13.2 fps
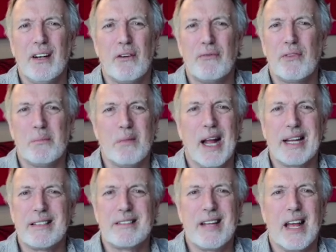from
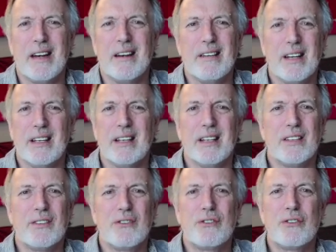like 10
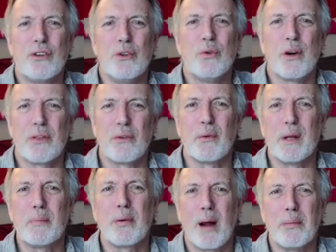to 2 or
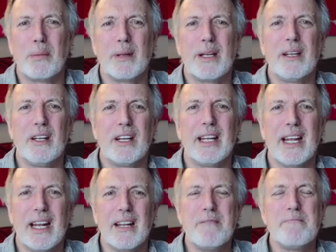3 probably you can
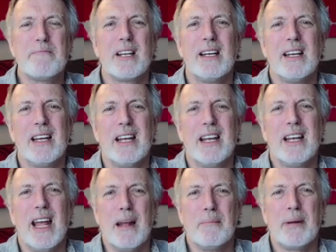get in,
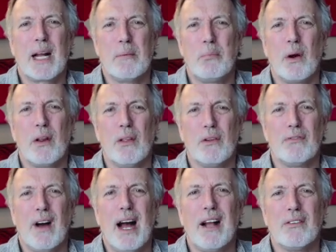and pick up one of those
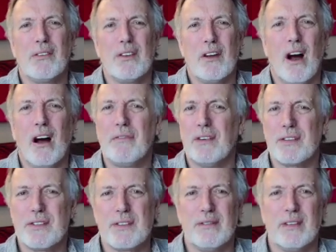vials in the
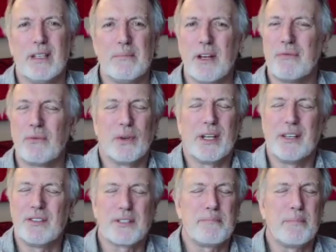office. They're
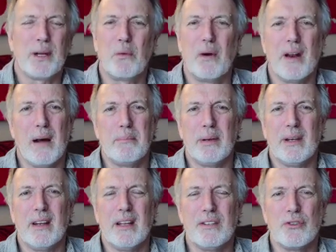free. Just pick one up
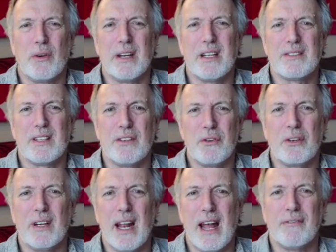and then join us, and you
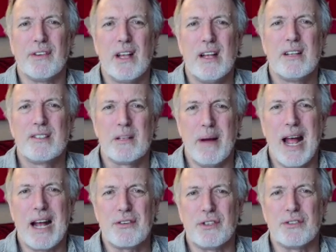can have some
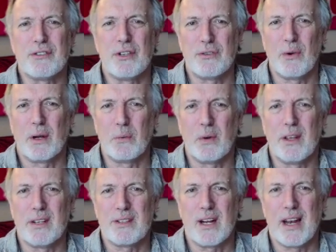ashes to join with
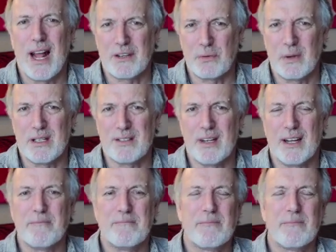us on Ash Wednesday.